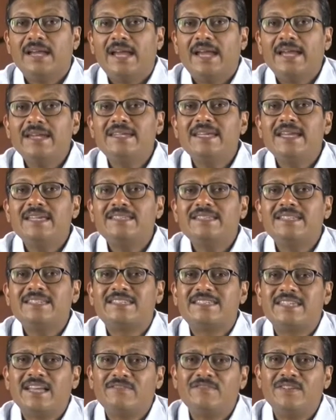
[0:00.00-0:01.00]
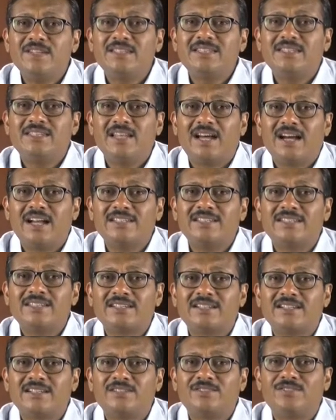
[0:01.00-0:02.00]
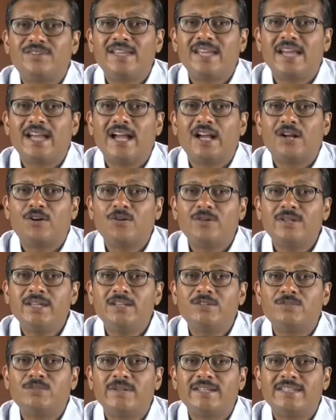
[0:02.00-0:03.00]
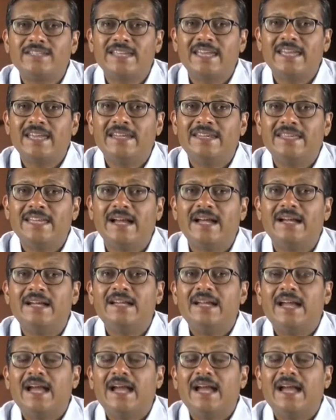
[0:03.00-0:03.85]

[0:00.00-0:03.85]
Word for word: India is the seventh largest country according to its area